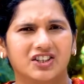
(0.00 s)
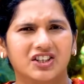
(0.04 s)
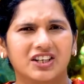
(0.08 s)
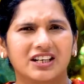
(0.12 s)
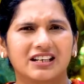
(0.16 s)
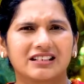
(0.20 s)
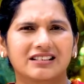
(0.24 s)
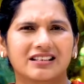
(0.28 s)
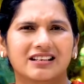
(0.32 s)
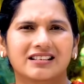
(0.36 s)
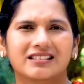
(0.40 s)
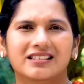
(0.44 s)

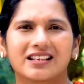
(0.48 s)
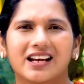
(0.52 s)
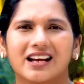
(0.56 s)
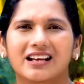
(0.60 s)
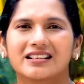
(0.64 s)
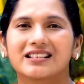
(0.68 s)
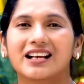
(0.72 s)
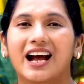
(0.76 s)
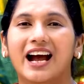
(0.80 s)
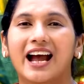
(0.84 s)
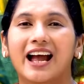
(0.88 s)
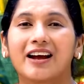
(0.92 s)
Jesus
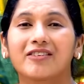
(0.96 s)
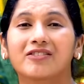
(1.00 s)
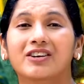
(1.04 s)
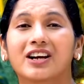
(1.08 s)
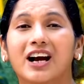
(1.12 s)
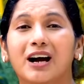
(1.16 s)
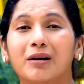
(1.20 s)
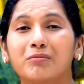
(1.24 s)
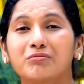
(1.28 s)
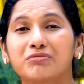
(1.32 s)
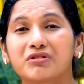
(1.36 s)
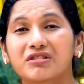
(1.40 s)
says, I have
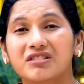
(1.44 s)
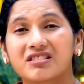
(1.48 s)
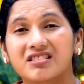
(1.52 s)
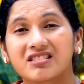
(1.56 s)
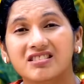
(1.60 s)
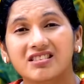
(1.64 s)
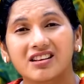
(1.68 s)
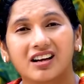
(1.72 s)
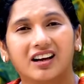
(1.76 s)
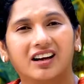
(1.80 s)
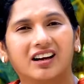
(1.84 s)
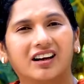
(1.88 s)
come to
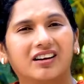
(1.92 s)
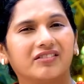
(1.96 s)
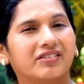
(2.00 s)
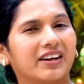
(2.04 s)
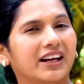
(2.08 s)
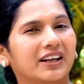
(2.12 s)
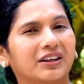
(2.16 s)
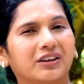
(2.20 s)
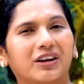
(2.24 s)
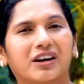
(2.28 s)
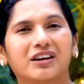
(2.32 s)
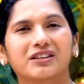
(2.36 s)
serve
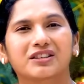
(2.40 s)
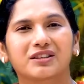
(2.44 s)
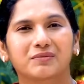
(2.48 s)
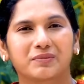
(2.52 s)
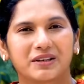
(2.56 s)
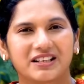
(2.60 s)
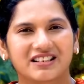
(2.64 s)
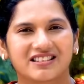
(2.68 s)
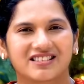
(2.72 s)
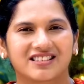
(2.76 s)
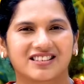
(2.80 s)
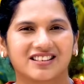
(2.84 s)
and not to
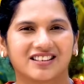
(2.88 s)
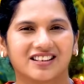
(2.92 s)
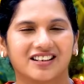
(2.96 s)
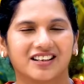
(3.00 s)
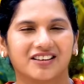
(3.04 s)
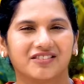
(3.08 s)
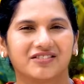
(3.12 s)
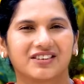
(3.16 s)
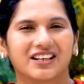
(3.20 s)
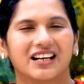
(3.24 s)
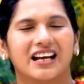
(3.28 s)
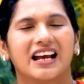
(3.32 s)
be
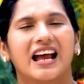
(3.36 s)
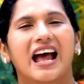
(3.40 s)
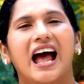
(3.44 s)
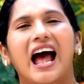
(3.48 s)
served,